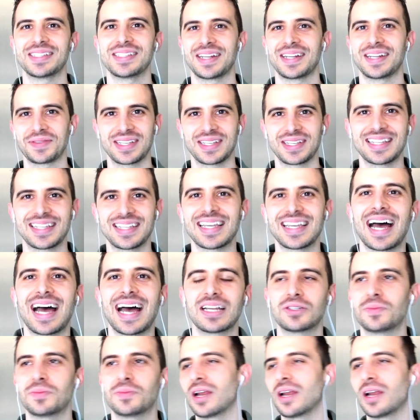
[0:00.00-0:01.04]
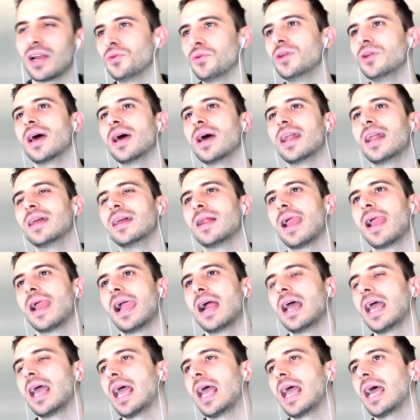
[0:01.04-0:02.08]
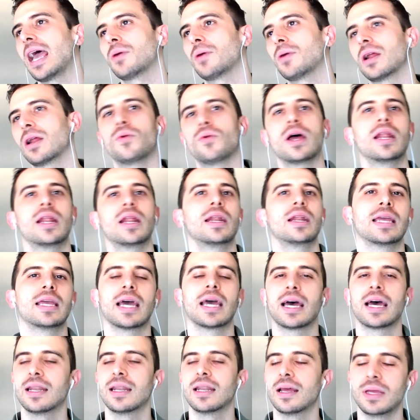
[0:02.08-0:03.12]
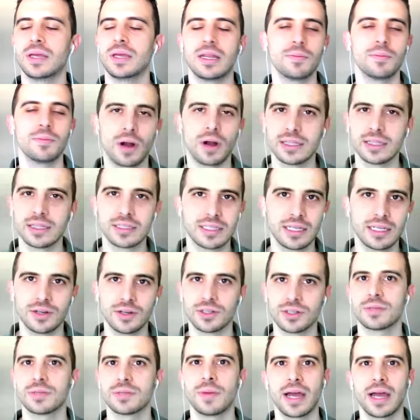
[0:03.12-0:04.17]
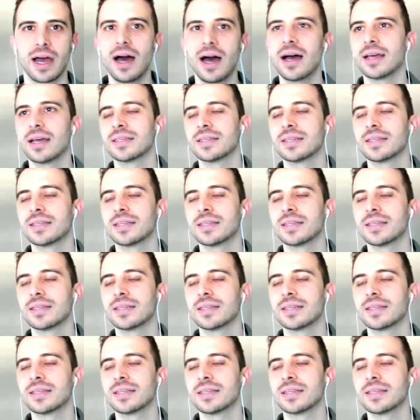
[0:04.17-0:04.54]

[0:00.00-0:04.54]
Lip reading: It was an attachment. I reread it. And when I read it again, I mean, it brought tears to my eyes.